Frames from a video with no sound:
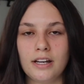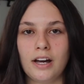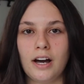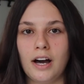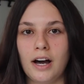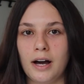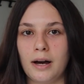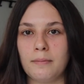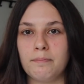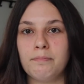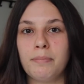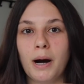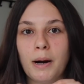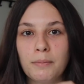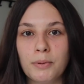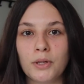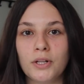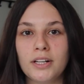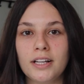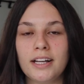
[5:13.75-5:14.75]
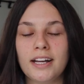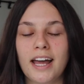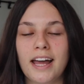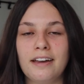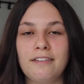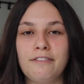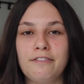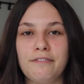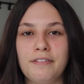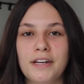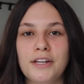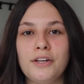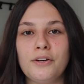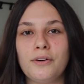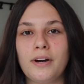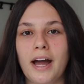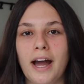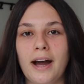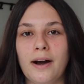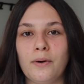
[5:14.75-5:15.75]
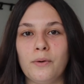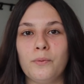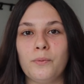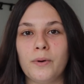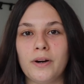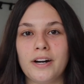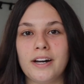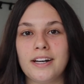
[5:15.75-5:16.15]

uh, bubble and figure out where